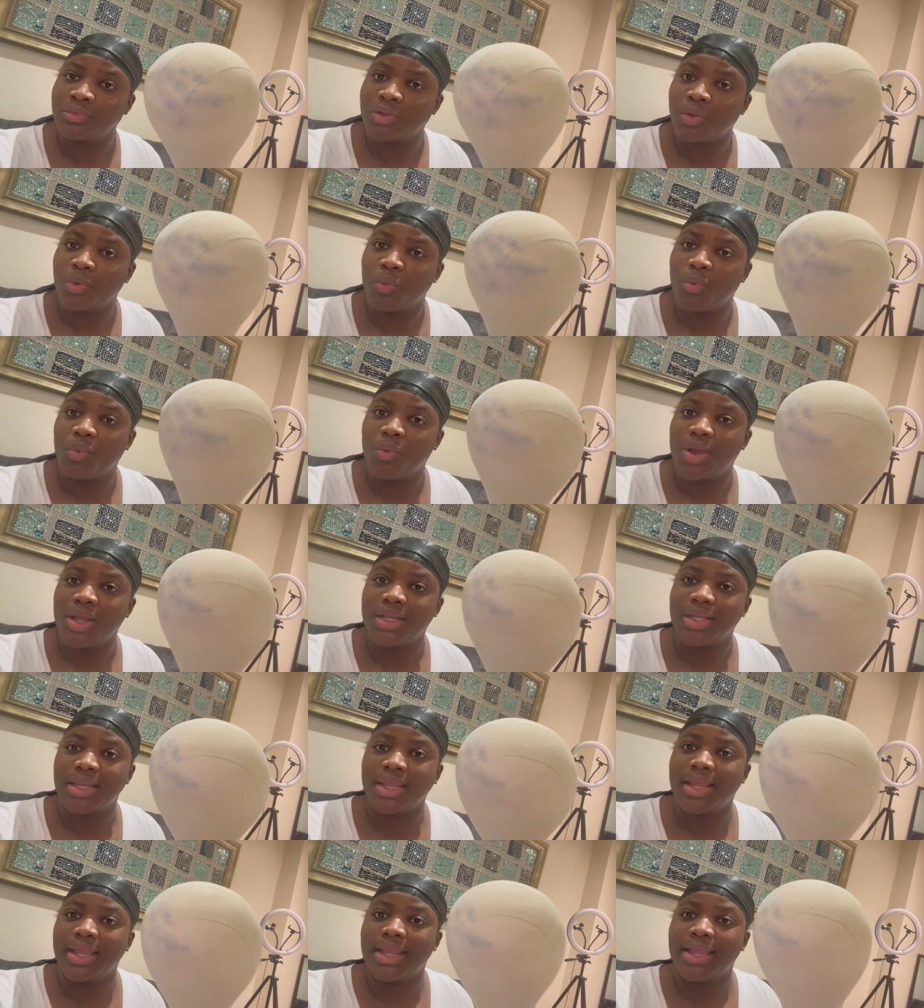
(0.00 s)

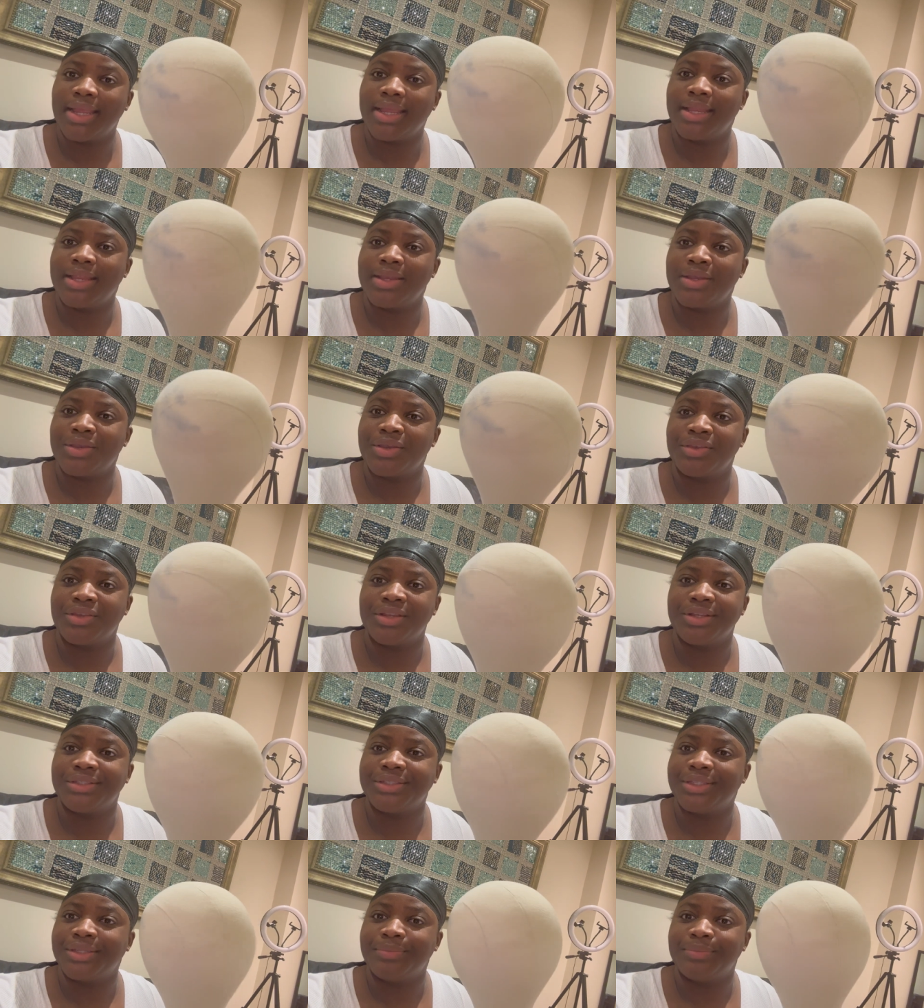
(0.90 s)
What in the
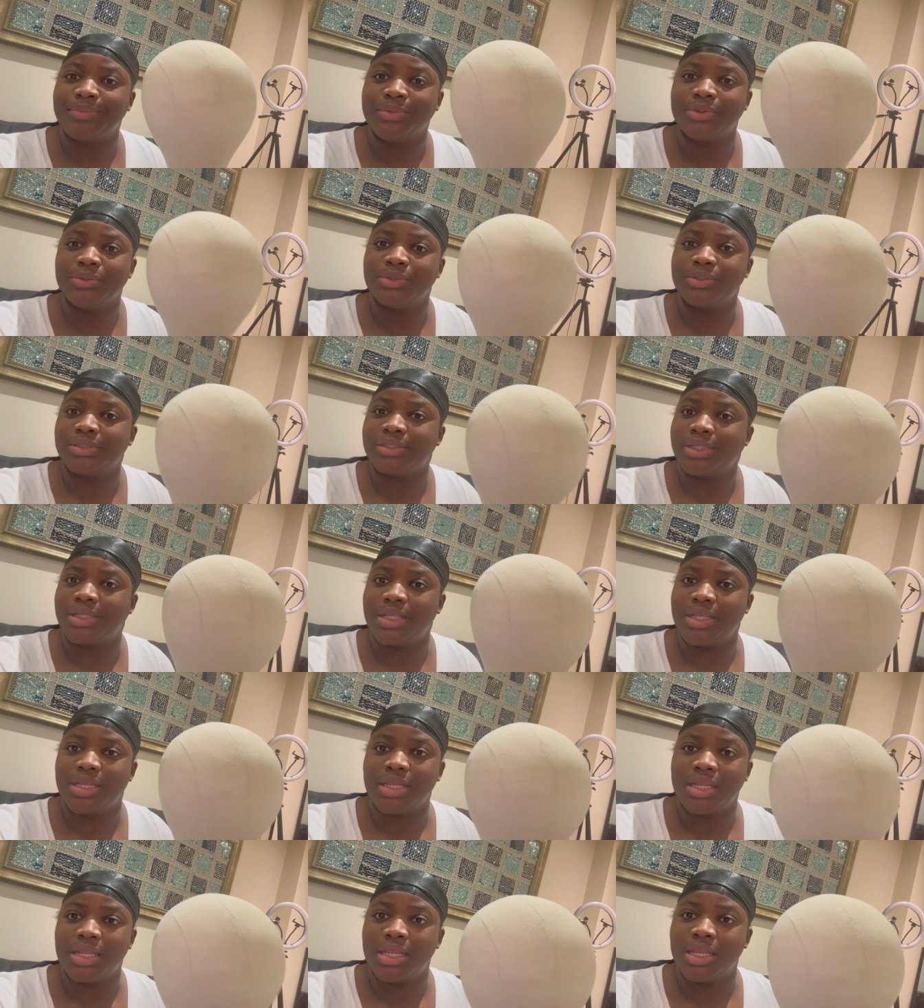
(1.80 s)
deep blue
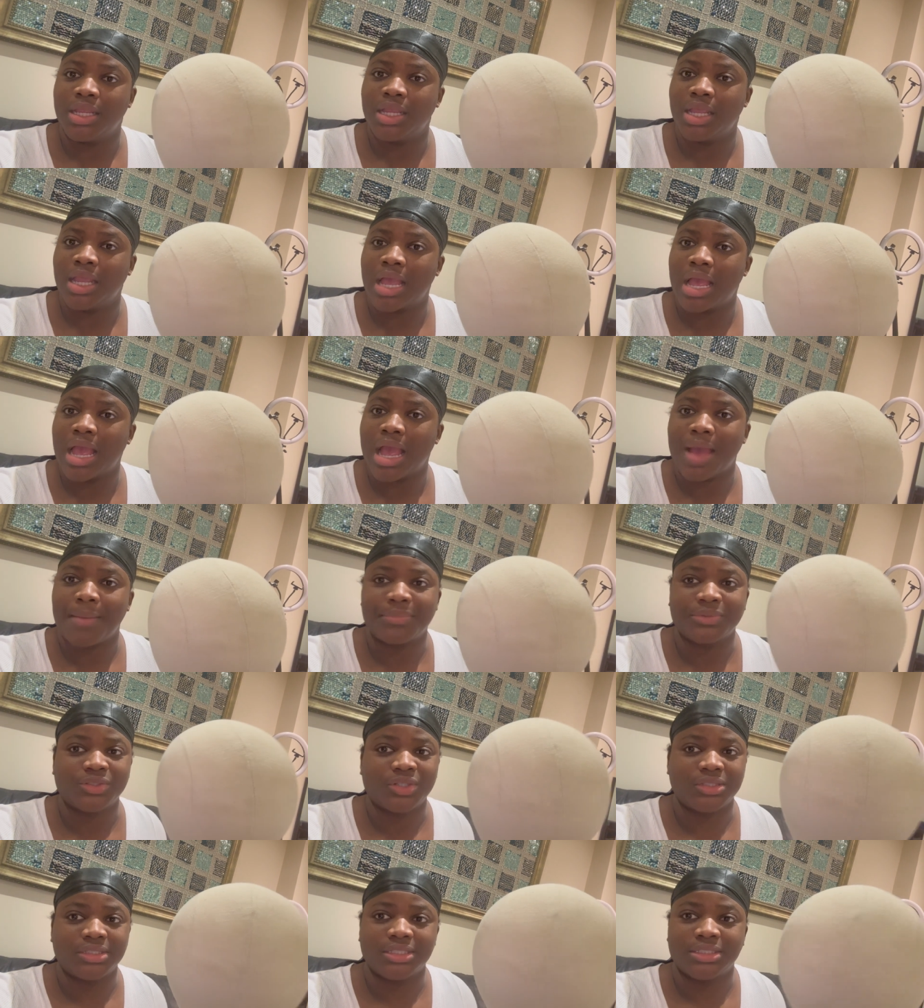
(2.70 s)
sea
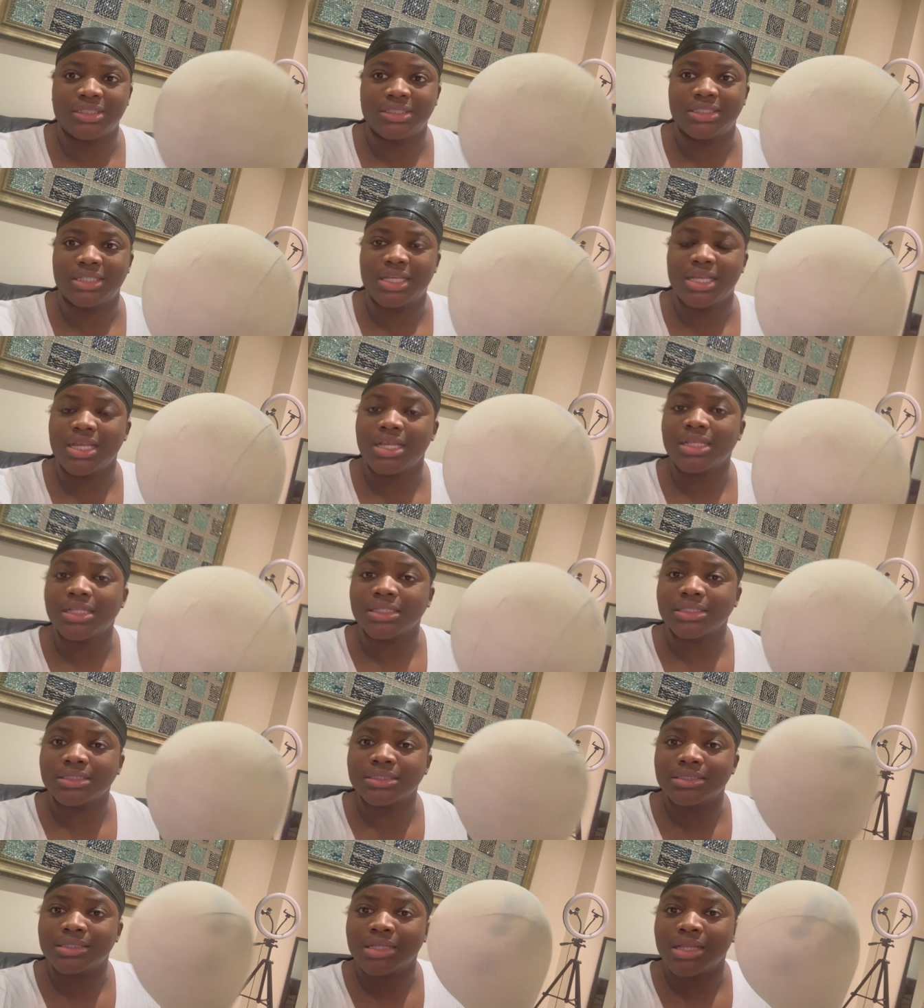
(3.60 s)
Amazon thing this
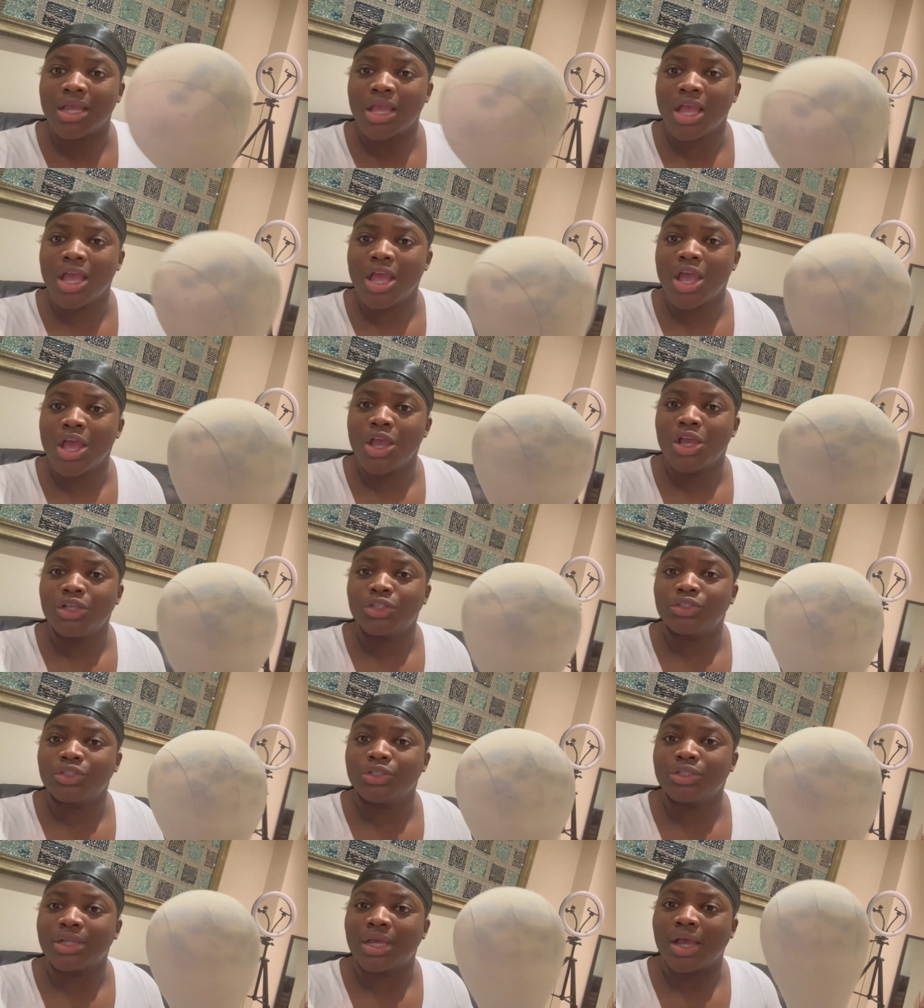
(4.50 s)
is.
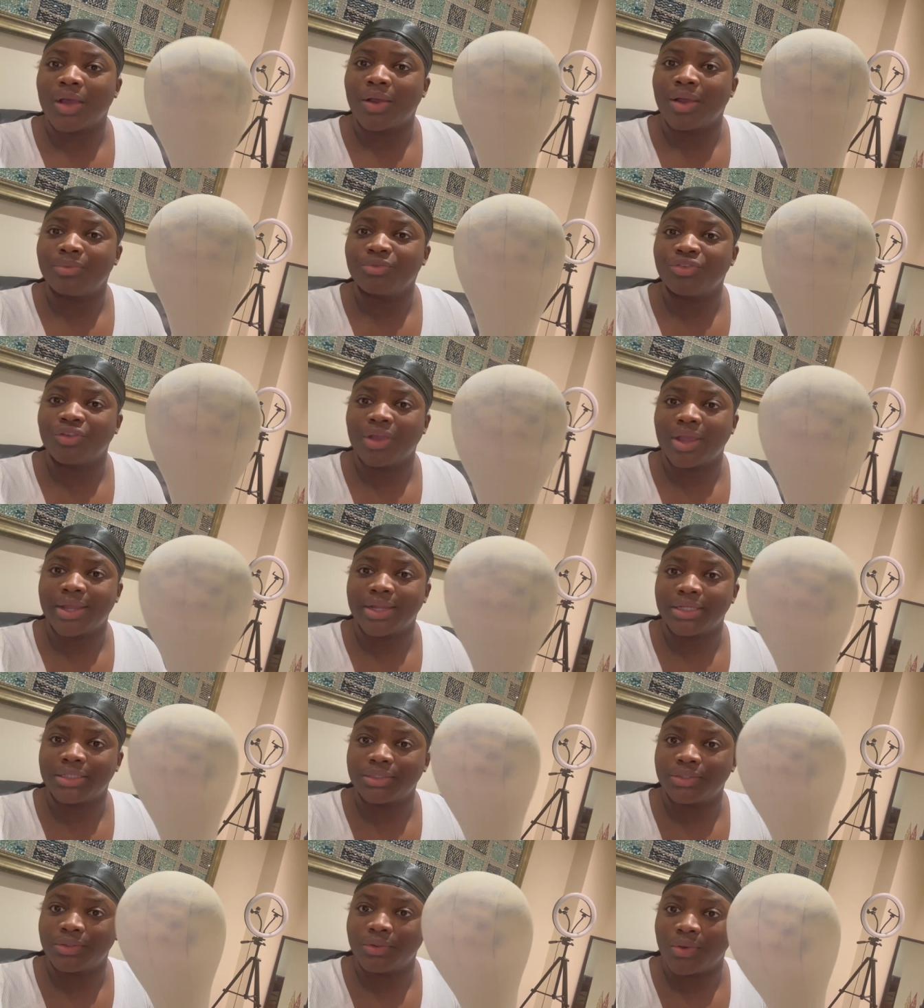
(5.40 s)
So now I'm
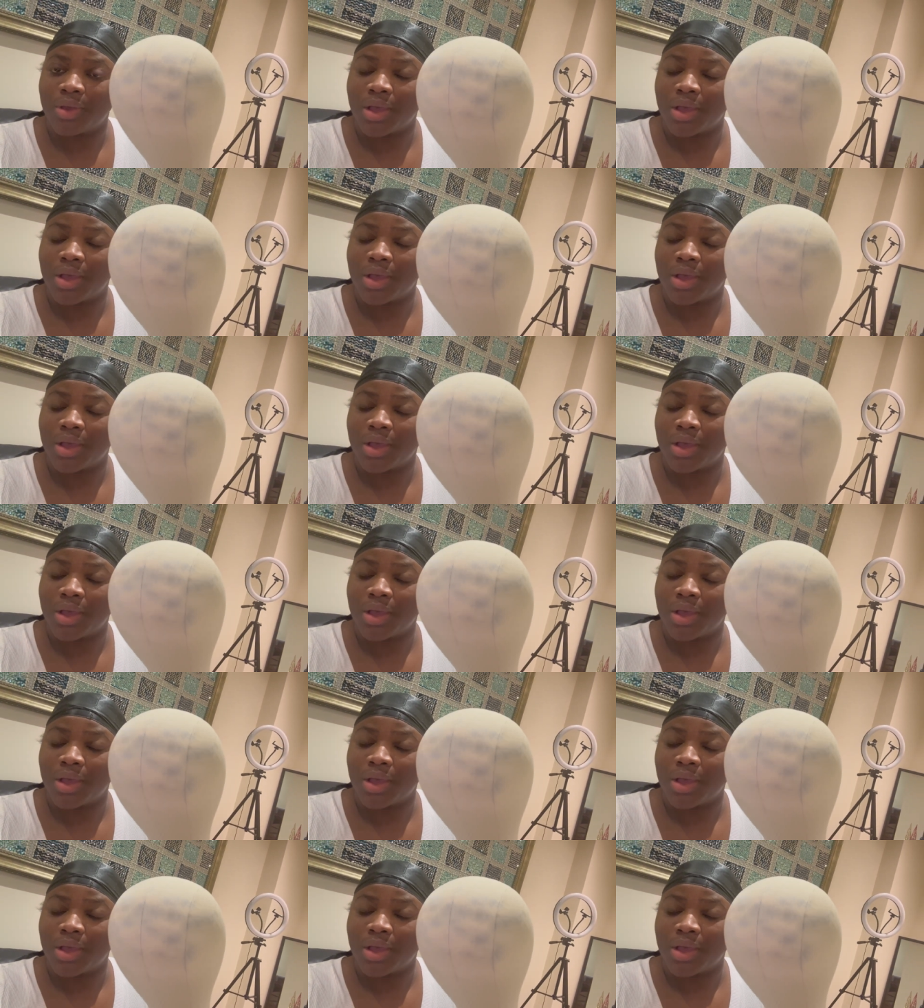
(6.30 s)
trying to